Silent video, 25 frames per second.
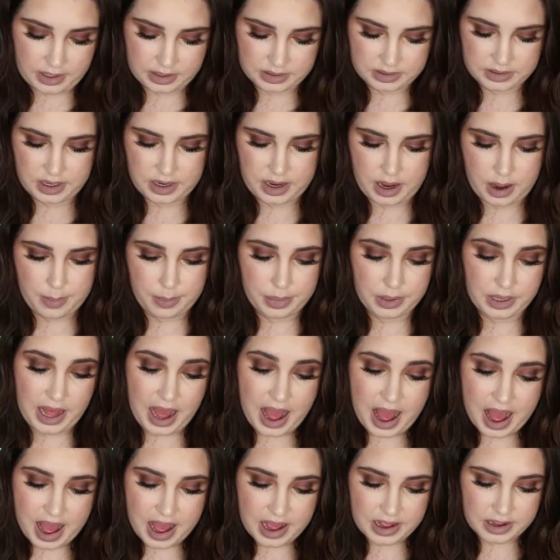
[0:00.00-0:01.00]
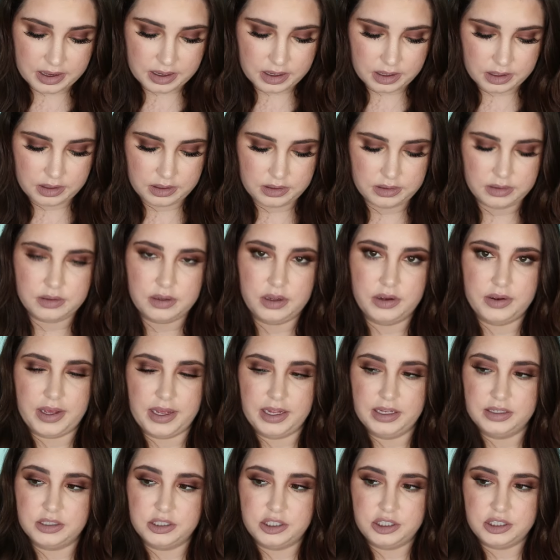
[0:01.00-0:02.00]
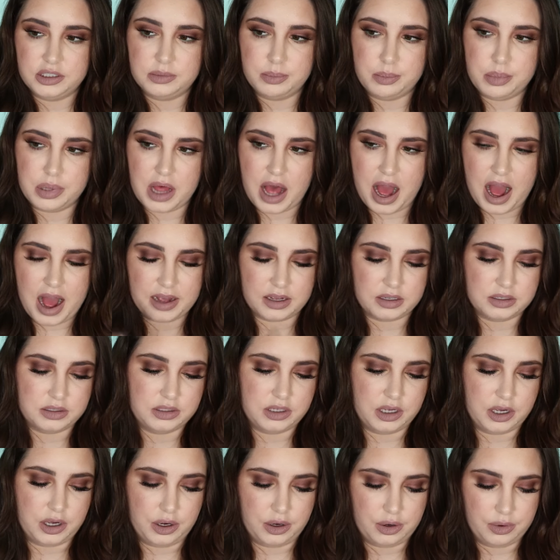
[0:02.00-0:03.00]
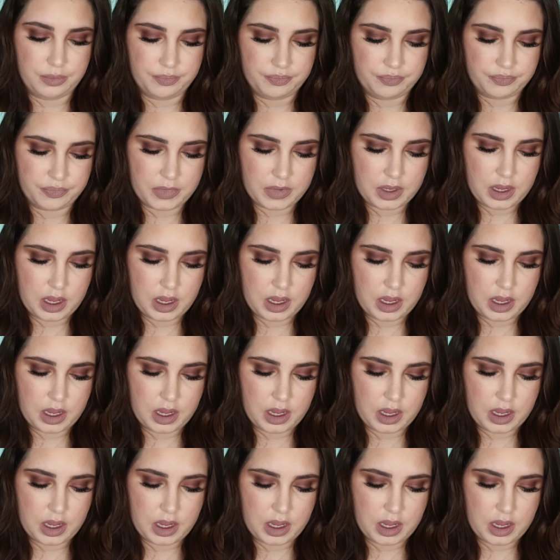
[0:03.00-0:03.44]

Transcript: I guess I got black. Okay, it's just black, so